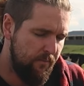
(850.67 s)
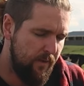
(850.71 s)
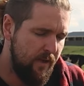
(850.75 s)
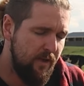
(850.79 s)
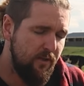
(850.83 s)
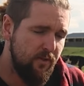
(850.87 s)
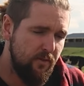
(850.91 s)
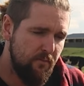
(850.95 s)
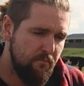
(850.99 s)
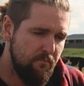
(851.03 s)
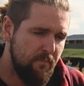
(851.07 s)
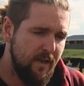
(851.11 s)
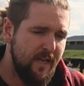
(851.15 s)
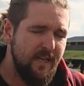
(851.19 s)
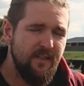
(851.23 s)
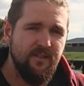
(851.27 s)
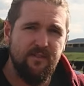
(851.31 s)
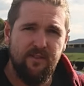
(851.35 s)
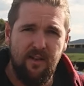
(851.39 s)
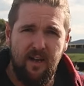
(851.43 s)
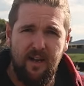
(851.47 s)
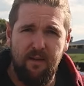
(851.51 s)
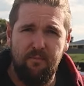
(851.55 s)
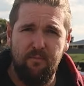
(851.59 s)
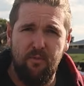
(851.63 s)
In the
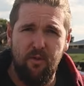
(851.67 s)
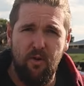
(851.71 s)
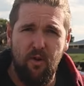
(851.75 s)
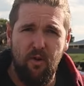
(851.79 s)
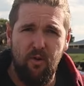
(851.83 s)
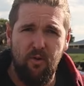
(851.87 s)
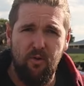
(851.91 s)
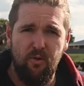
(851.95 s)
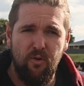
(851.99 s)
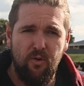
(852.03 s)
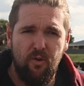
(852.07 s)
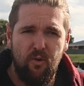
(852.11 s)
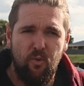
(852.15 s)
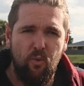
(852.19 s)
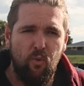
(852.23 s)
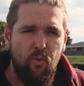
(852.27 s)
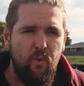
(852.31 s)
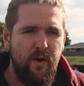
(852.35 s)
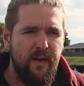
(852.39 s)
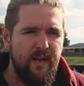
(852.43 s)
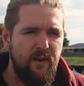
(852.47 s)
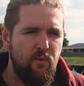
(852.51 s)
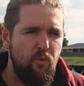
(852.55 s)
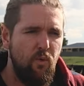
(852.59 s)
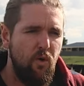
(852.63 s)
meantime though,
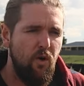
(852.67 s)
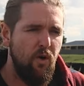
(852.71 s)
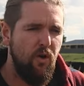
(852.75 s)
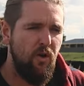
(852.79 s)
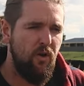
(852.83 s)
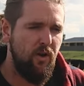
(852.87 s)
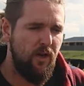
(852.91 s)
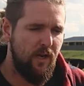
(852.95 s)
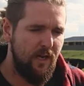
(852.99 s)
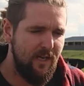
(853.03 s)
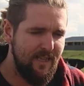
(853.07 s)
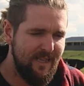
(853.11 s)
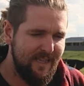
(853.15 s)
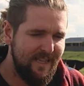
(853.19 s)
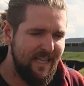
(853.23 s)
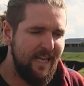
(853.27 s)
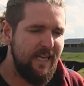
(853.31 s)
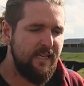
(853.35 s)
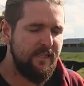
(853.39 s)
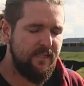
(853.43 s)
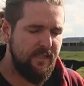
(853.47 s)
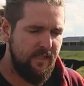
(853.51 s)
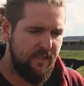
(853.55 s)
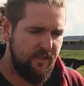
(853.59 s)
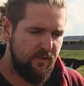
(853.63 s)
we were
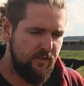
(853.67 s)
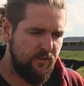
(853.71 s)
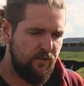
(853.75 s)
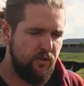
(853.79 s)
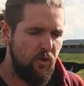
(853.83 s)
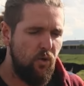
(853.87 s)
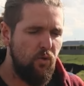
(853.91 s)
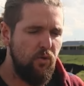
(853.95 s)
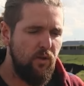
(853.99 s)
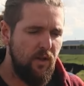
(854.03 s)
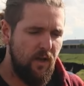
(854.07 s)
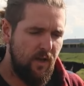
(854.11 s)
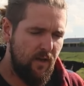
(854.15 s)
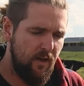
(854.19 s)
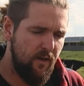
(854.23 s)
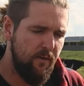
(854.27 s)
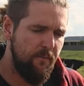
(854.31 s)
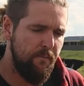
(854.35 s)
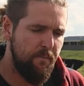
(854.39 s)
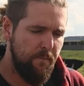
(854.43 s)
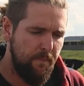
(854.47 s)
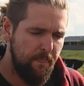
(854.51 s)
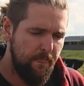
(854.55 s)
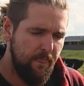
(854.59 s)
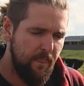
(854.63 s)
collecting solar
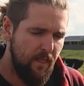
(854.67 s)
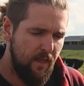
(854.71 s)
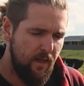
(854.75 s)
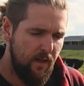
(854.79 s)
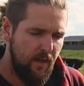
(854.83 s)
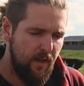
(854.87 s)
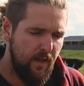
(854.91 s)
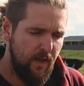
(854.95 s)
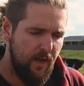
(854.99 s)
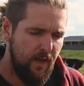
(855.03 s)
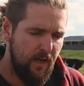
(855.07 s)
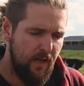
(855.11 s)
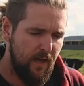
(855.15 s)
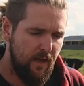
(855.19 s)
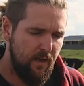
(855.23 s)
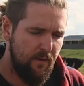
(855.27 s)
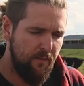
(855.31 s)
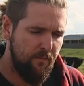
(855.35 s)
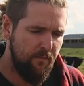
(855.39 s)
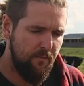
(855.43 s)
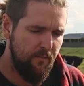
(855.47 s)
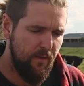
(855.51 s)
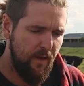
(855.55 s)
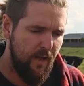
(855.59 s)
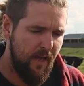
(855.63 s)

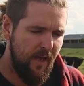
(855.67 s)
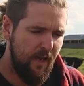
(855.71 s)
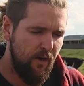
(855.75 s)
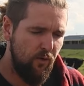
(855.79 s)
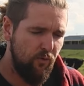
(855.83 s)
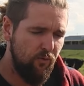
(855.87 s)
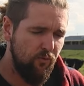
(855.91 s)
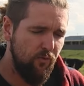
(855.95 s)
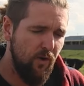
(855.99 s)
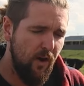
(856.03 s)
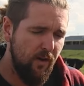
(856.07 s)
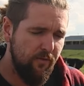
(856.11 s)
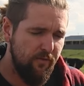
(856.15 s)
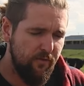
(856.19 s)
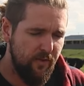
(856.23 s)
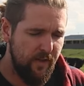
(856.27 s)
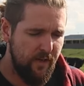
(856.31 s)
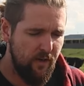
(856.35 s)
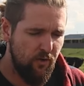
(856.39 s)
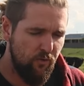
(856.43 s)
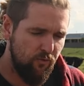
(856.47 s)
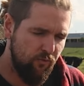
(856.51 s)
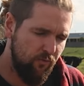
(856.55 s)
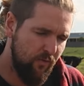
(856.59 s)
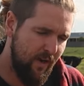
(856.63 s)
at a
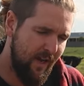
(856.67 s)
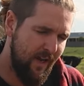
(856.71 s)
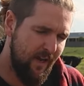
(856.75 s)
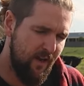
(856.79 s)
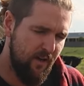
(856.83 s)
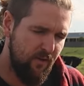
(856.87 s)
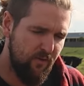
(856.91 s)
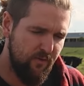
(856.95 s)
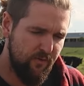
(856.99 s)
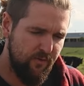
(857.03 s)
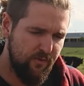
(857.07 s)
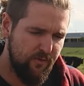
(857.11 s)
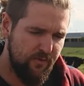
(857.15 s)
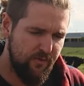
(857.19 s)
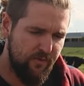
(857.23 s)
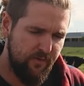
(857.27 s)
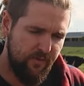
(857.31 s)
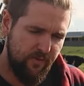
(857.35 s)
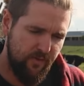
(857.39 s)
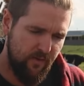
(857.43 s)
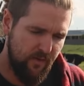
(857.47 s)
roughly around